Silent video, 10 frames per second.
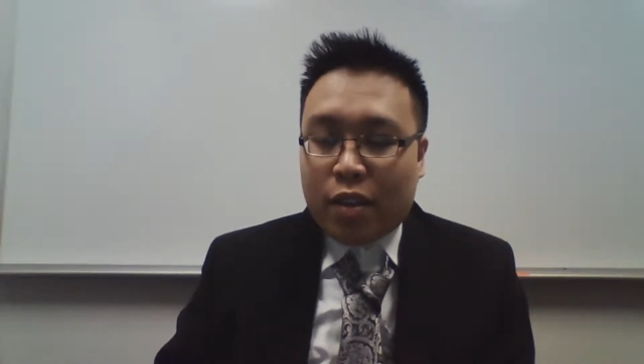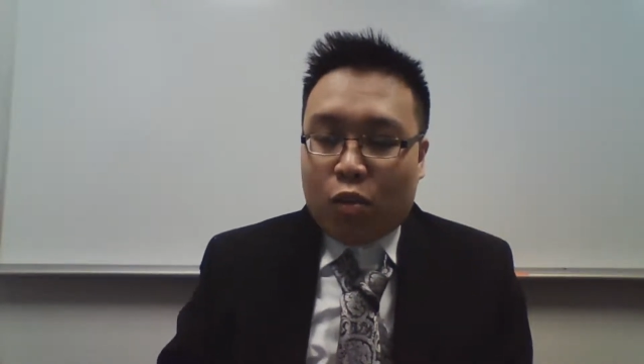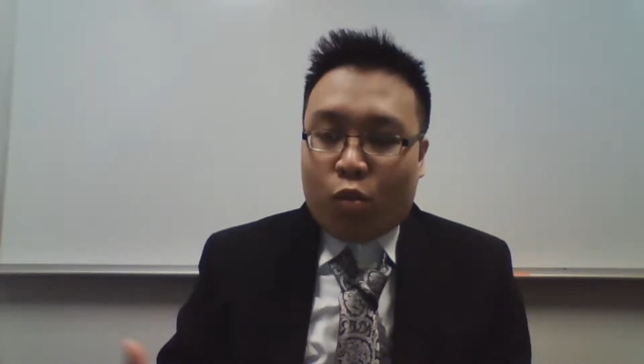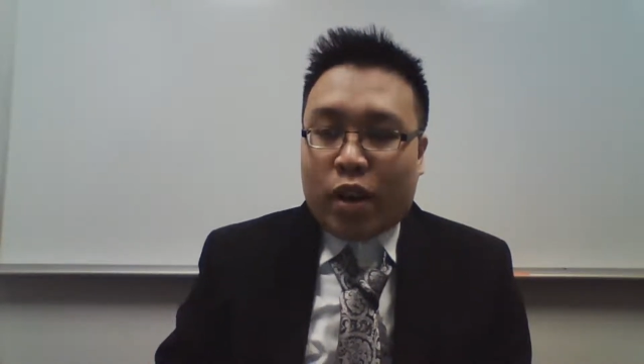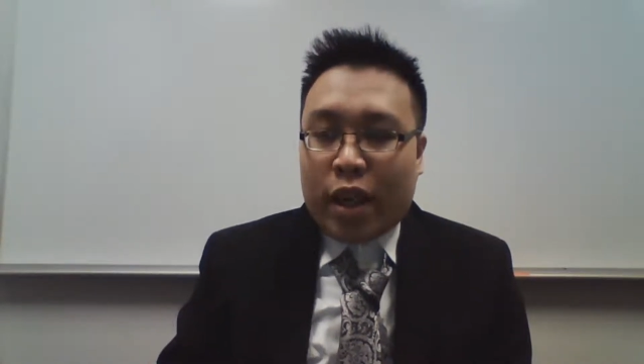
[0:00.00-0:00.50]

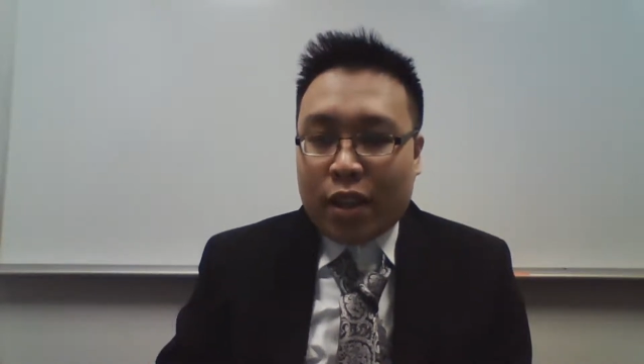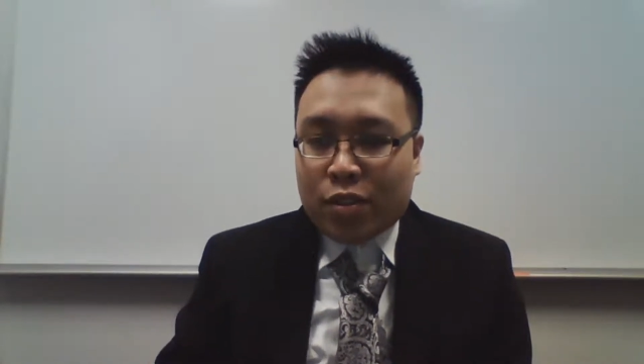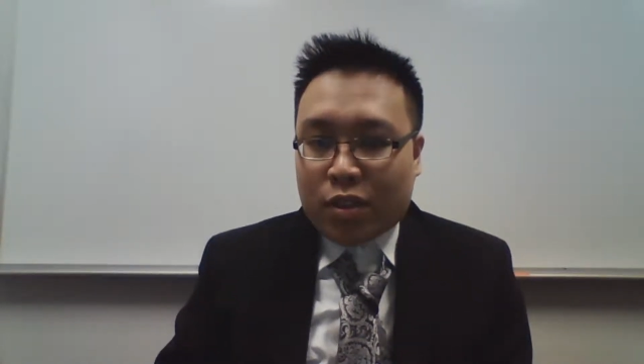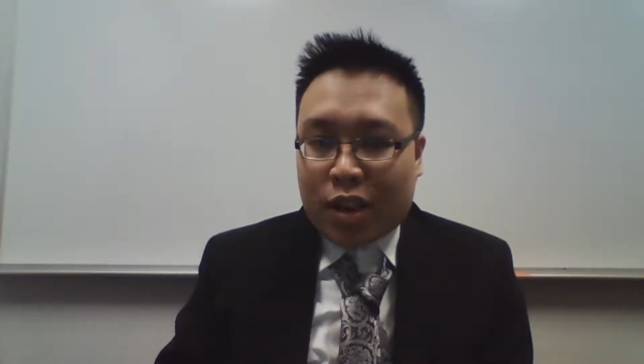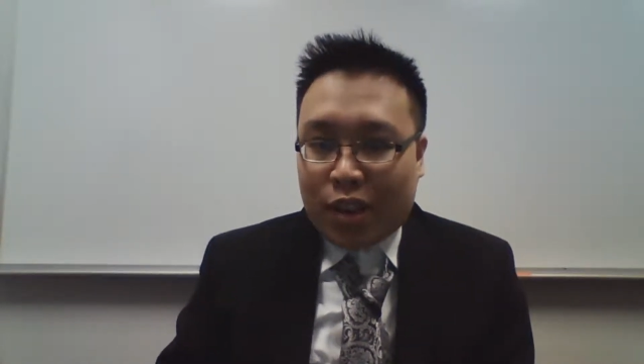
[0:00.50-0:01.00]
When I
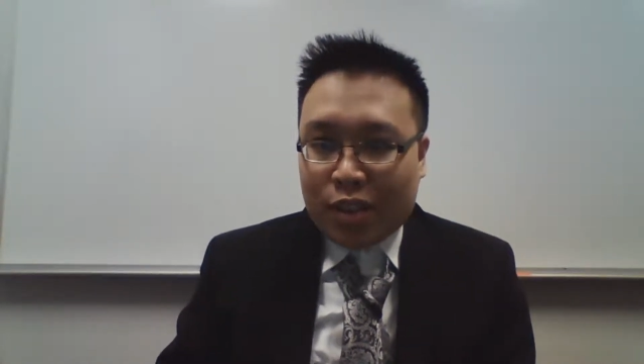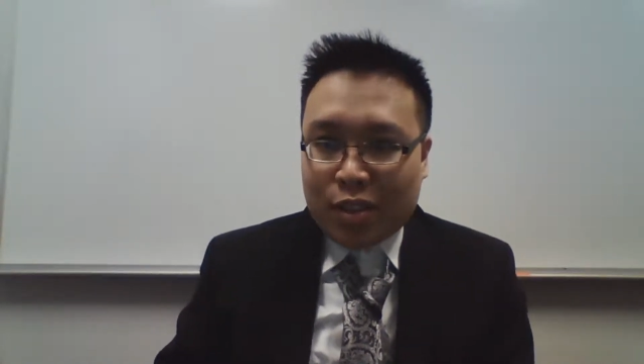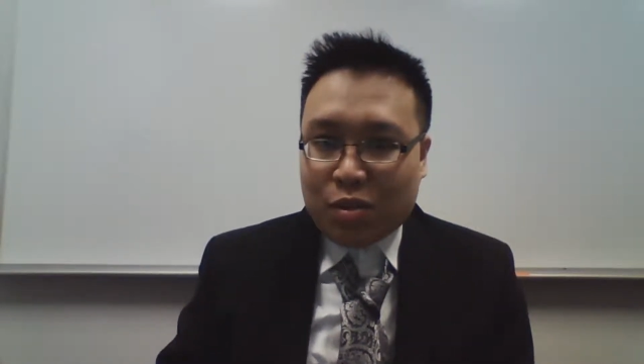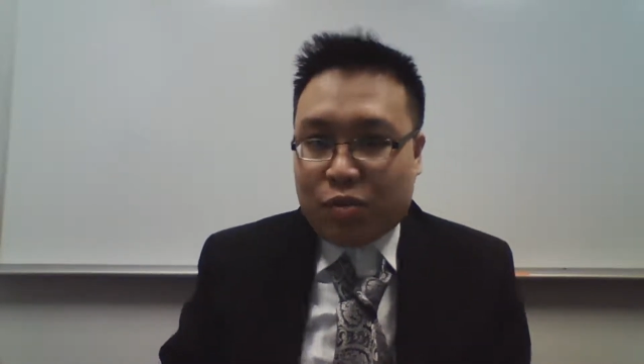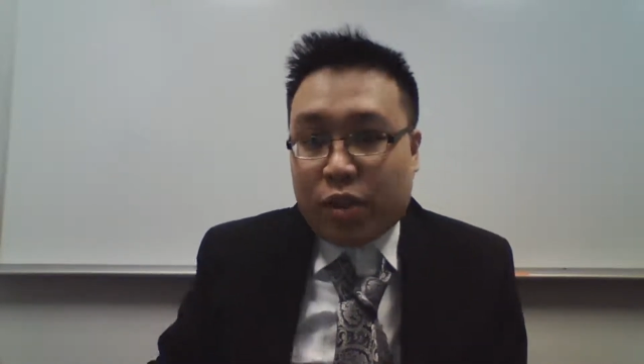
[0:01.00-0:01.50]
entered college, I
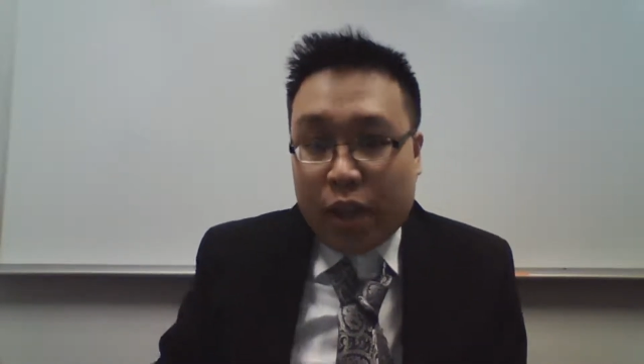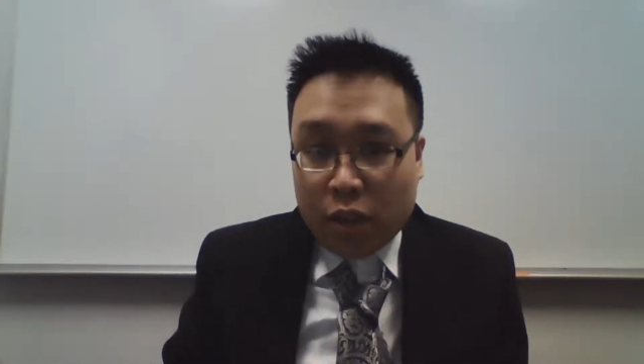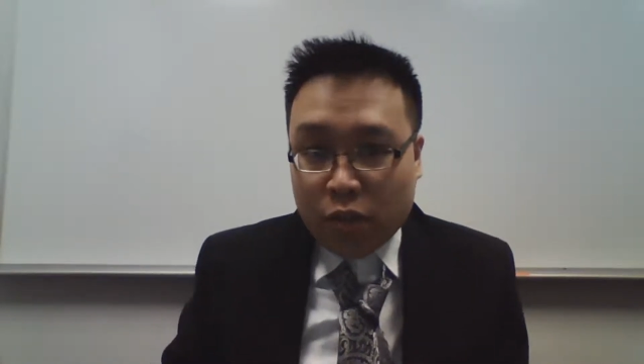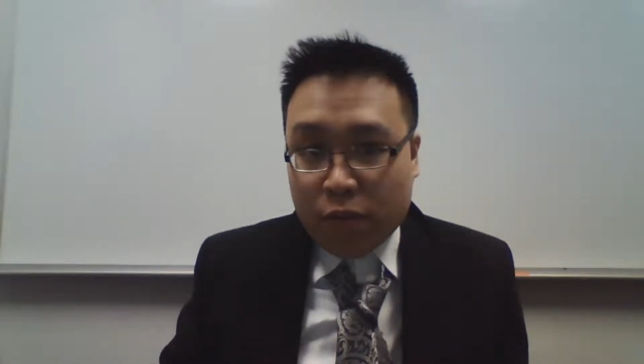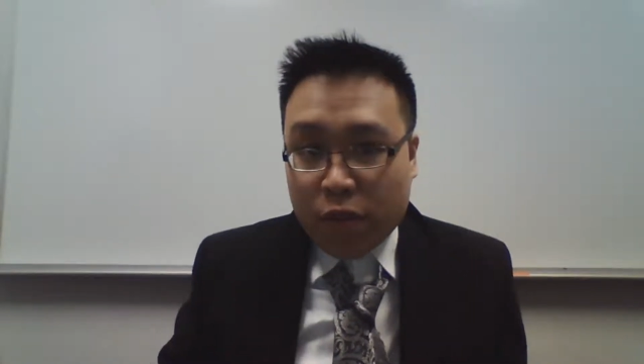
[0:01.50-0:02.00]
was really
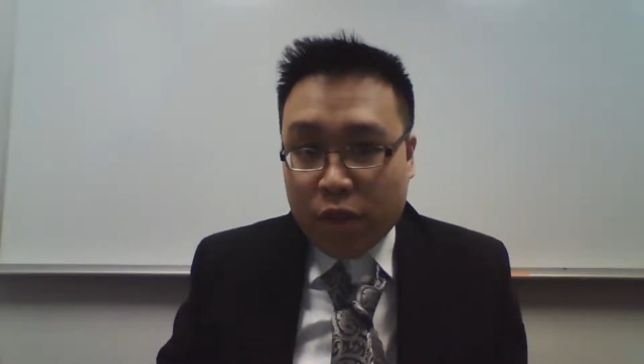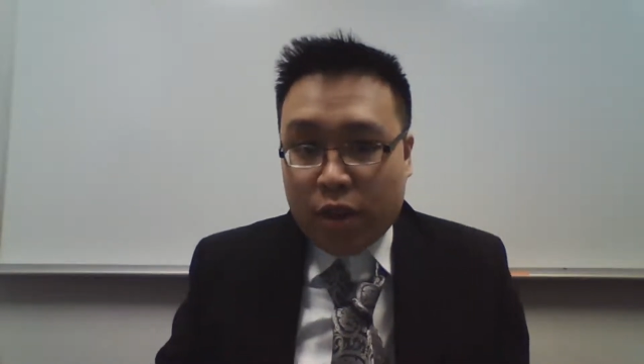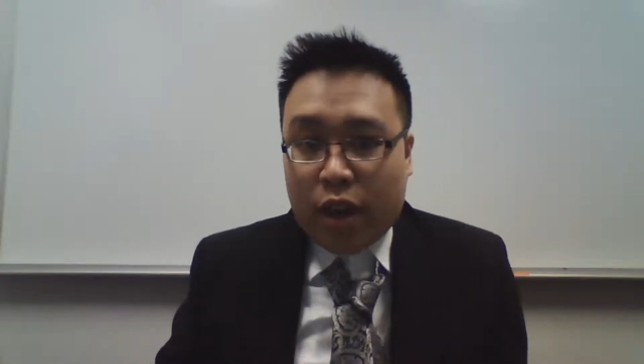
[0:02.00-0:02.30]
introverted.